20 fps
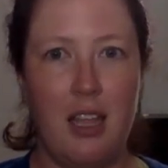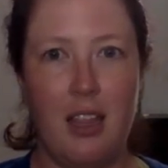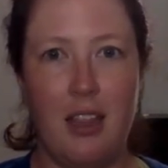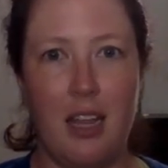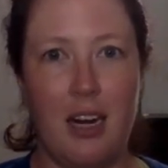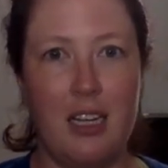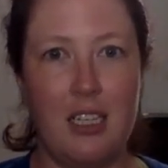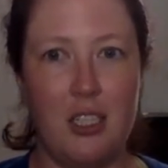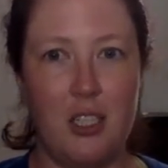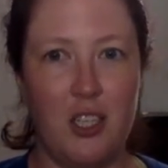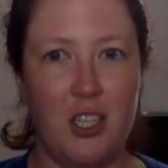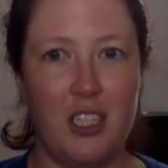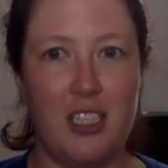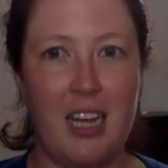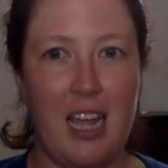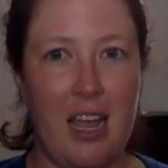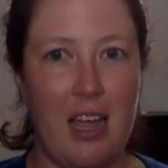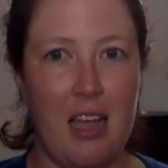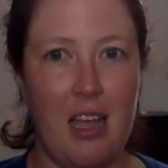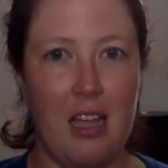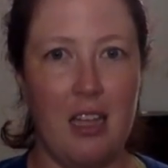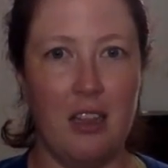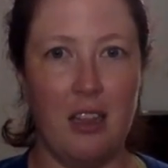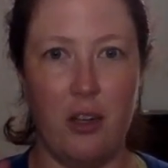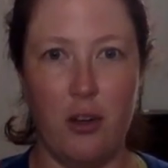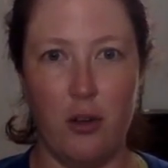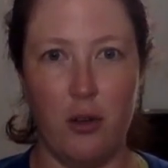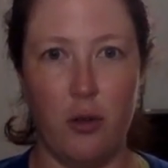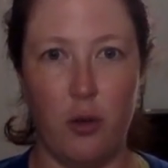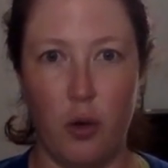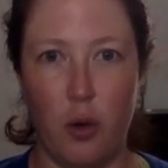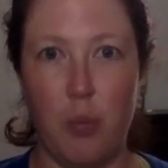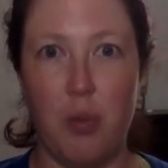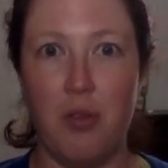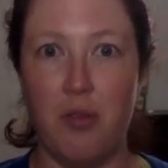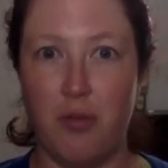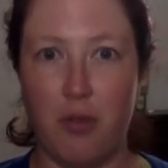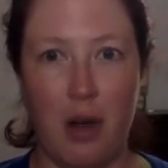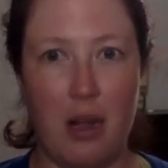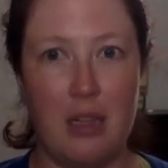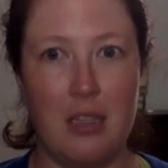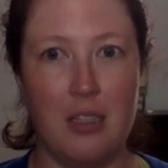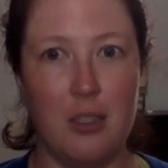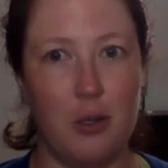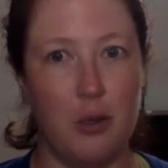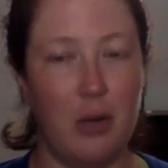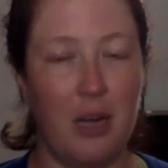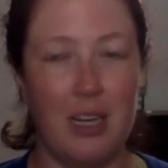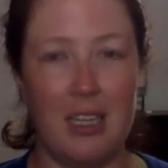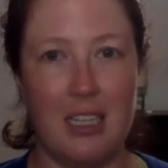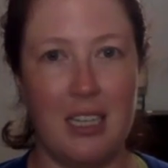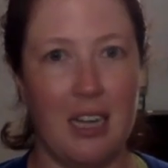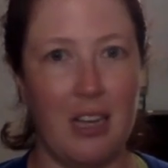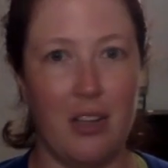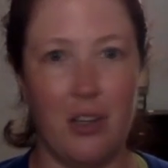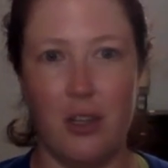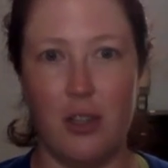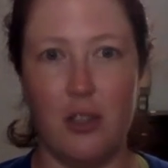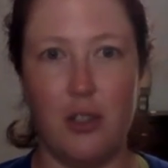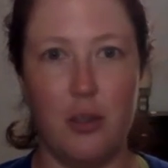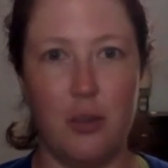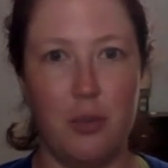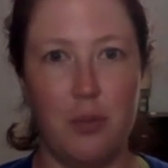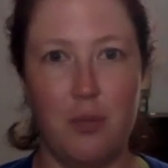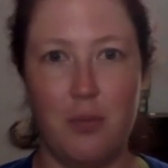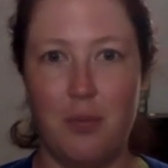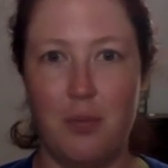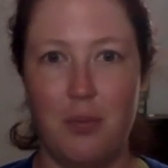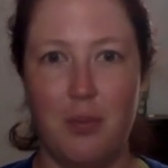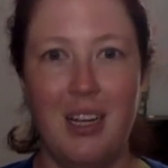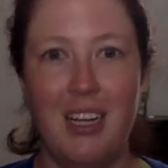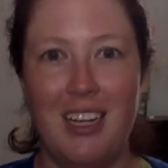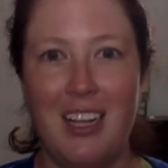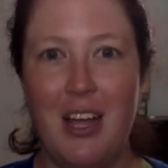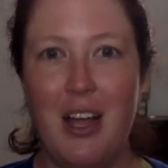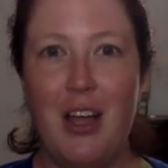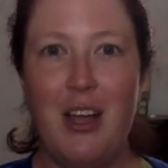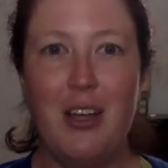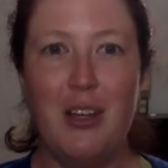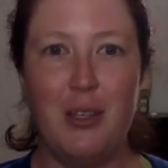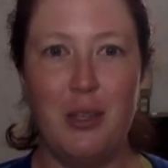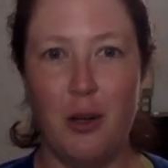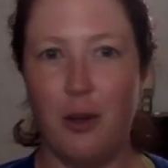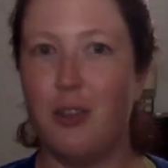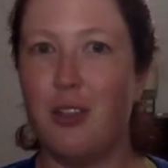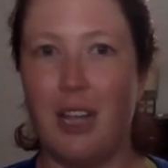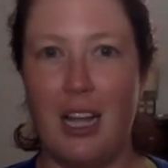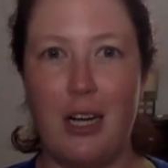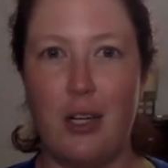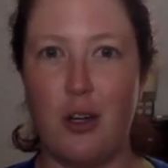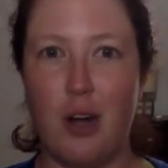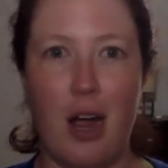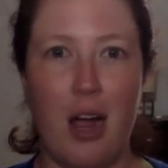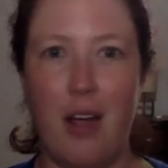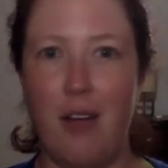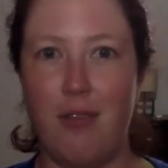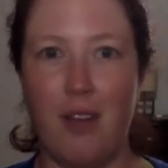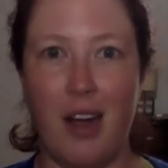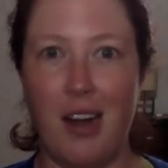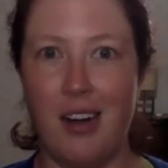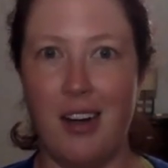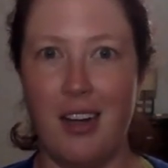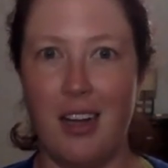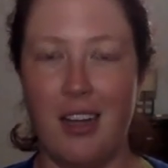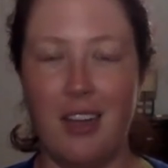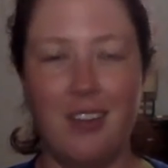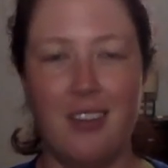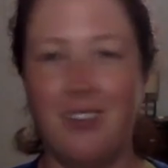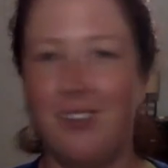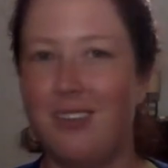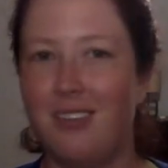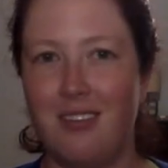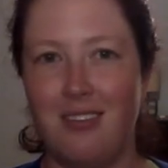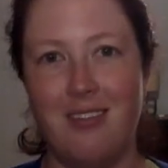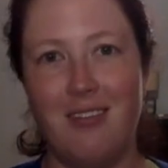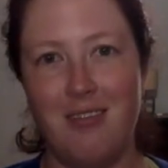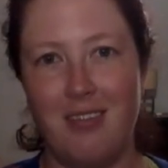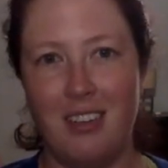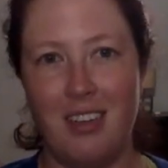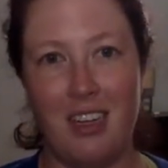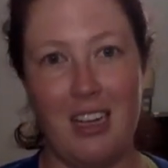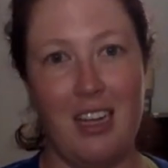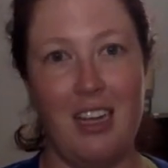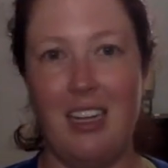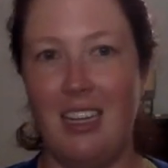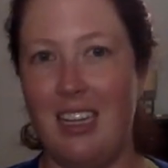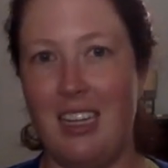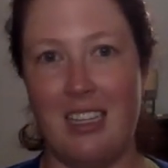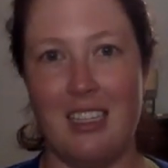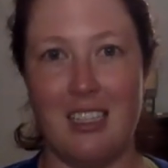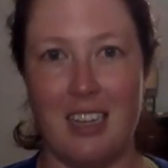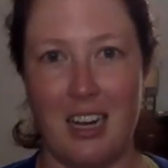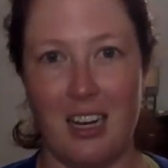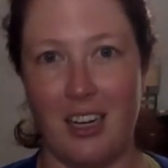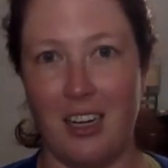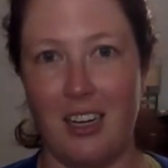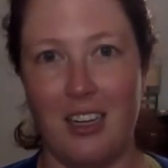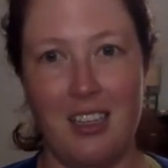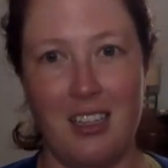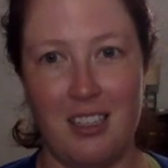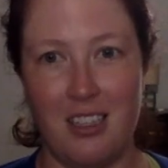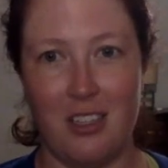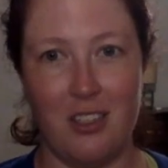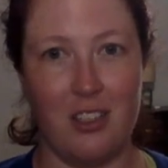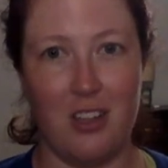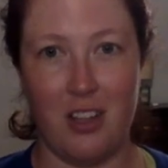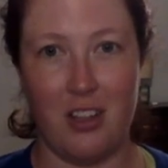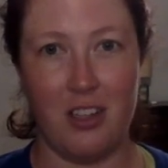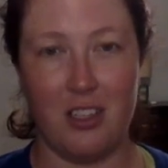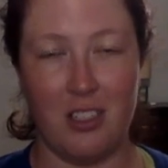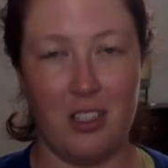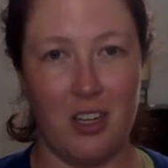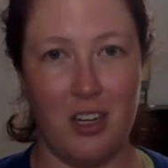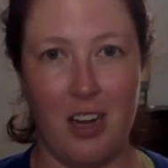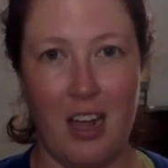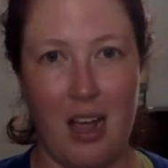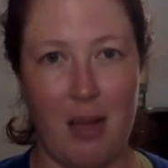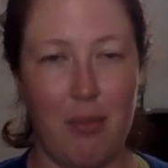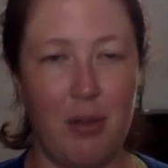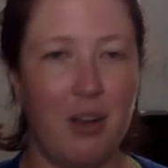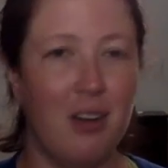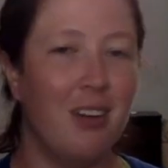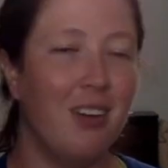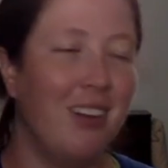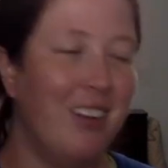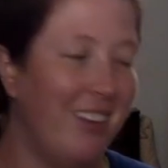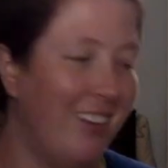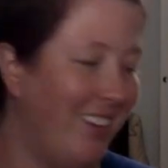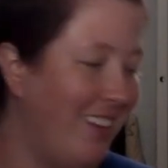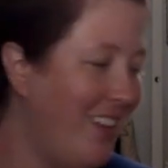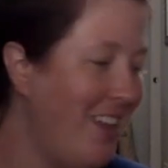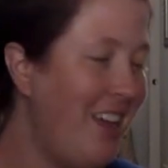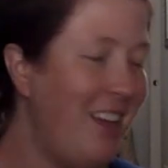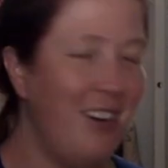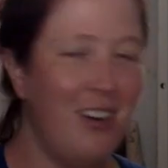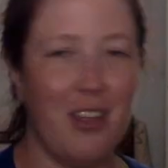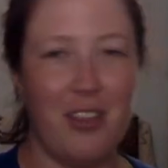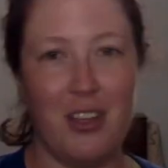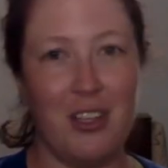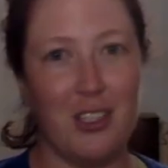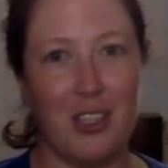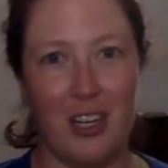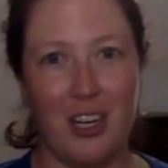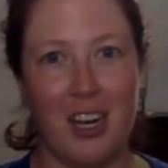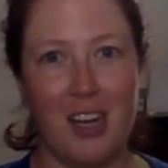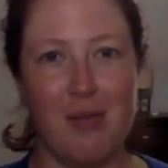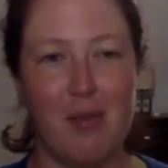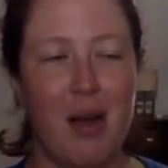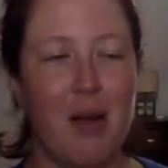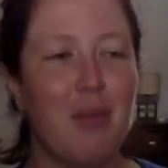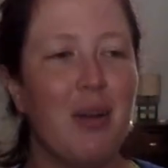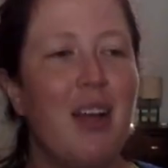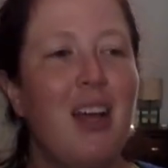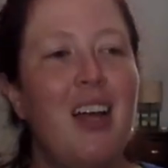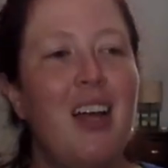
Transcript: That is just a little group of friends who get together, so don't, like, try finding it. It's not gonna, nothing's gonna happen. Nothing's gonna come up.